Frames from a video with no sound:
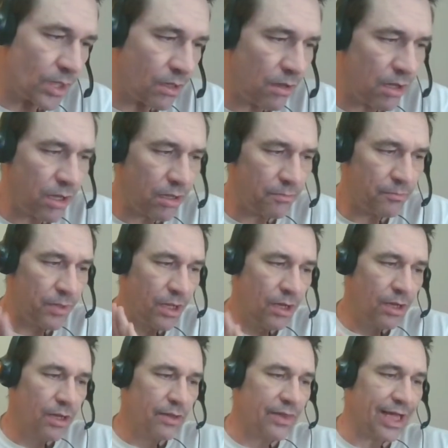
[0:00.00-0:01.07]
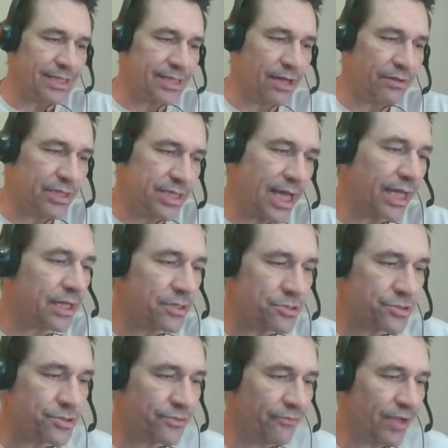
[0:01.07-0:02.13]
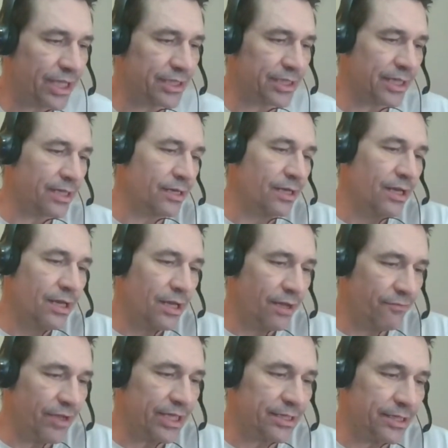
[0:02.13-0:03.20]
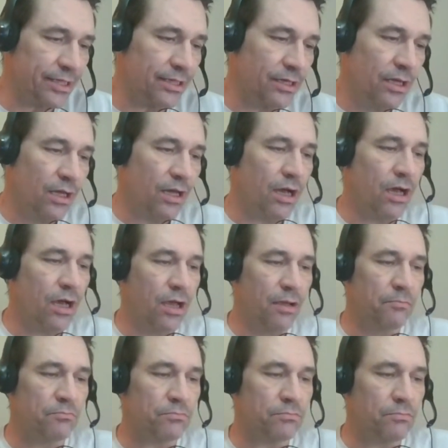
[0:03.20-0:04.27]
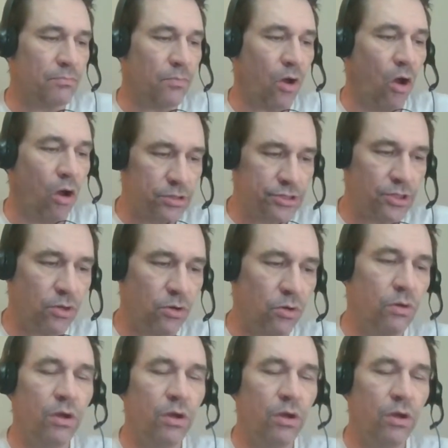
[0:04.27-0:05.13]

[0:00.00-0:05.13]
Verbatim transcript: um, that's how the tech issues affected it. Affected it. Um, also,